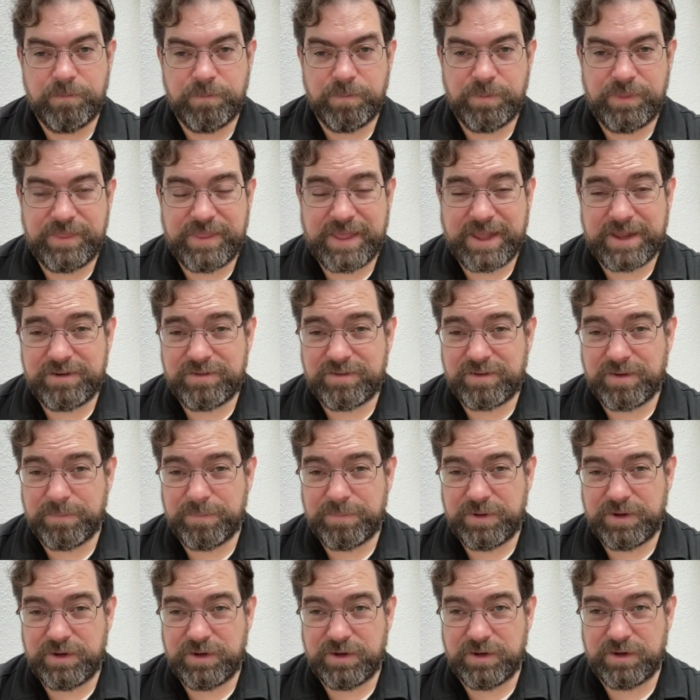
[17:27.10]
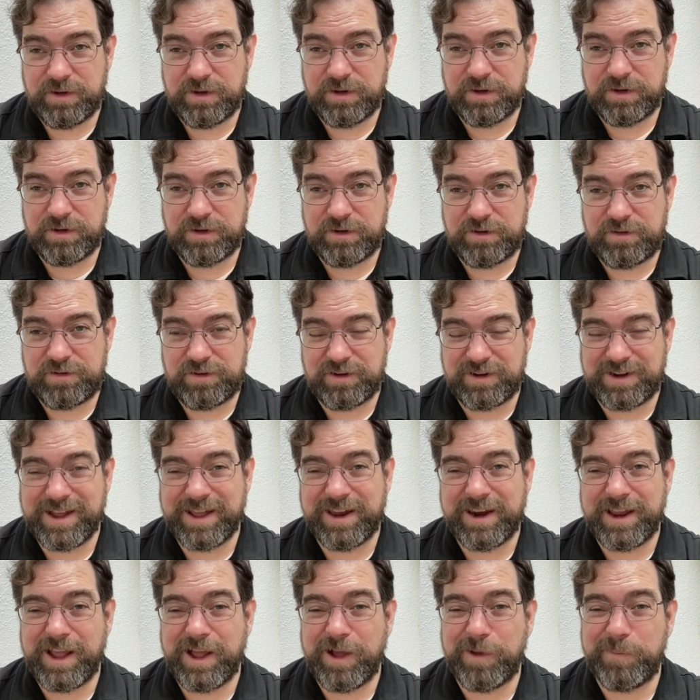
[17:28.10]
that's something to
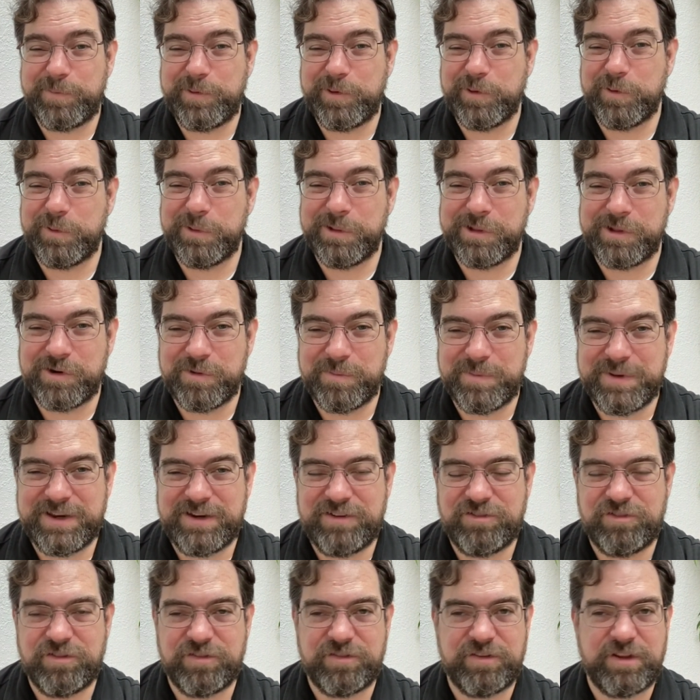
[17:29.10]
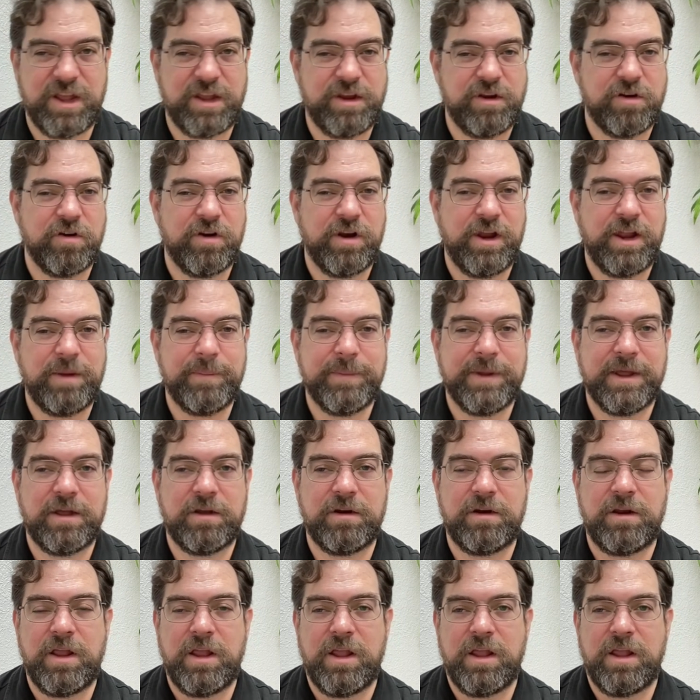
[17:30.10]
kind of help you a little bit, just get your name
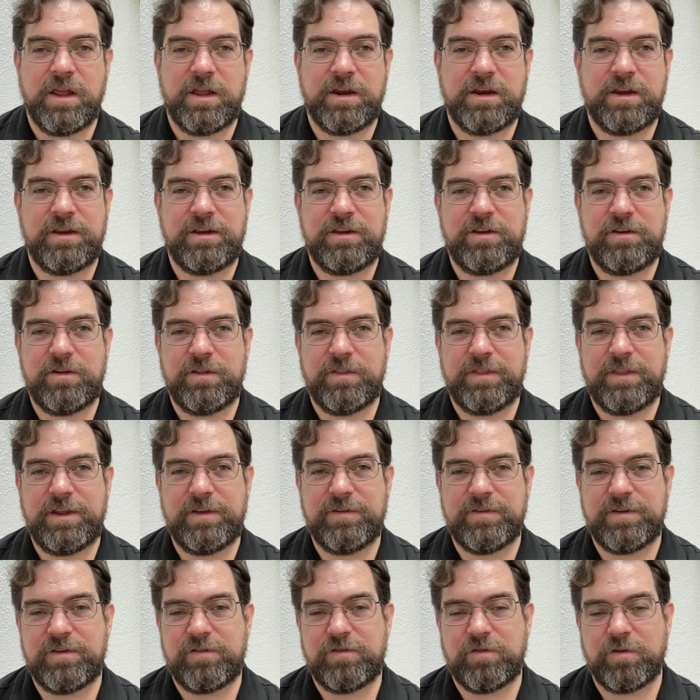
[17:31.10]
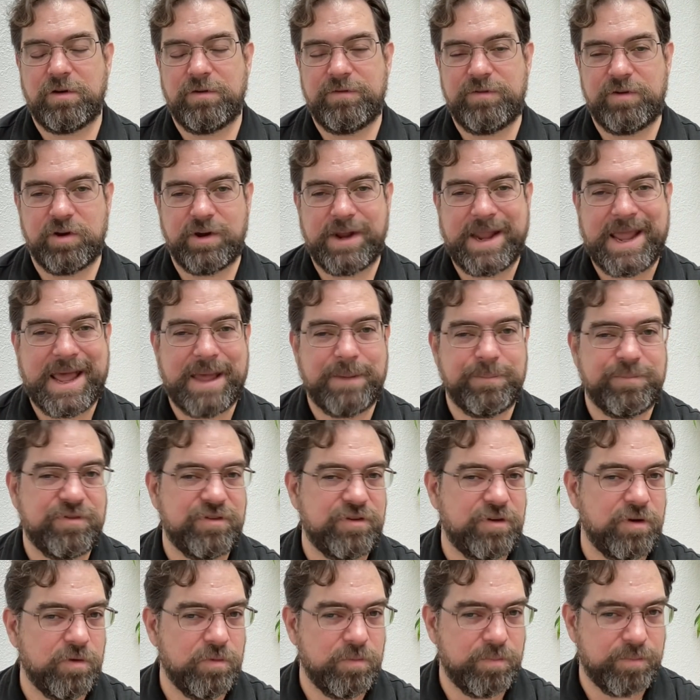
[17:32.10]
out. And you can think of it as sort of your
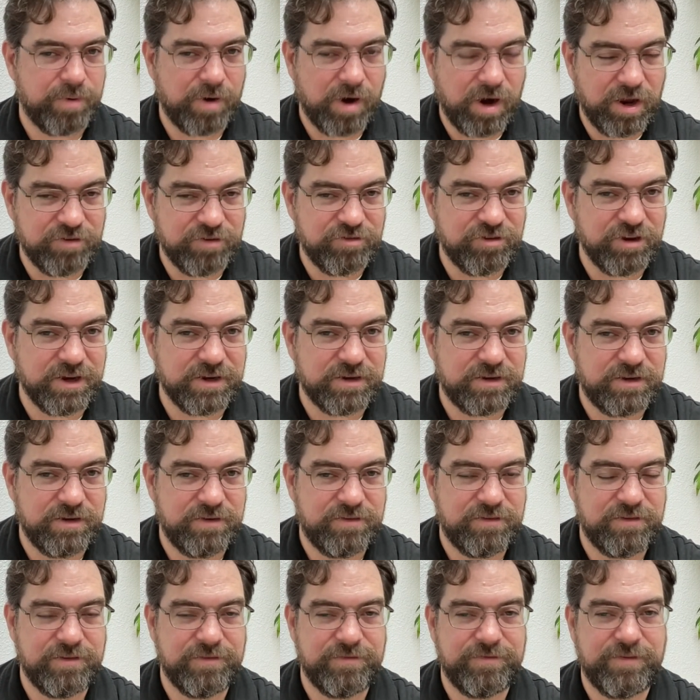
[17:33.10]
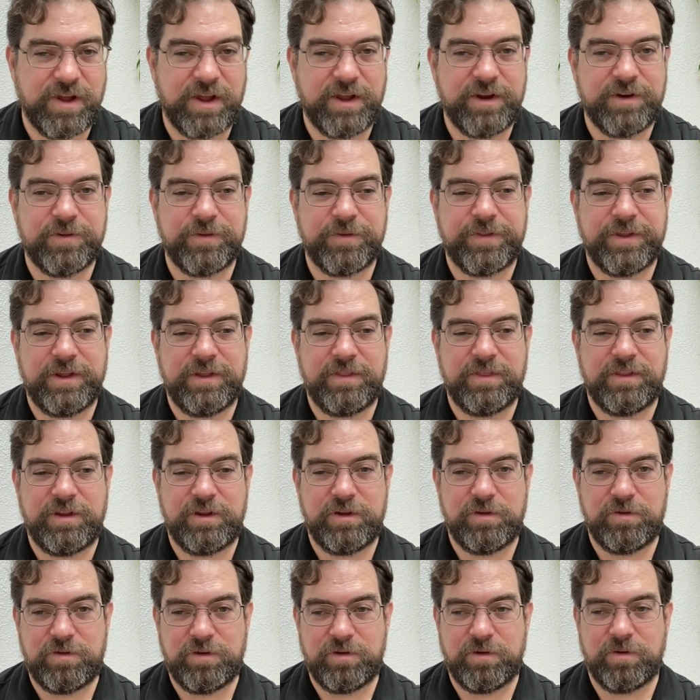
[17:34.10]
capstone project. It's a final thing that
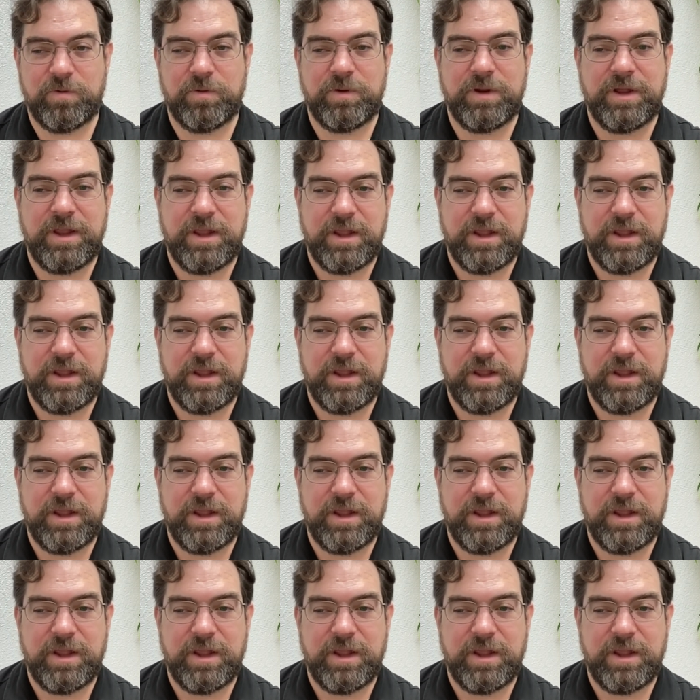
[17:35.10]
you do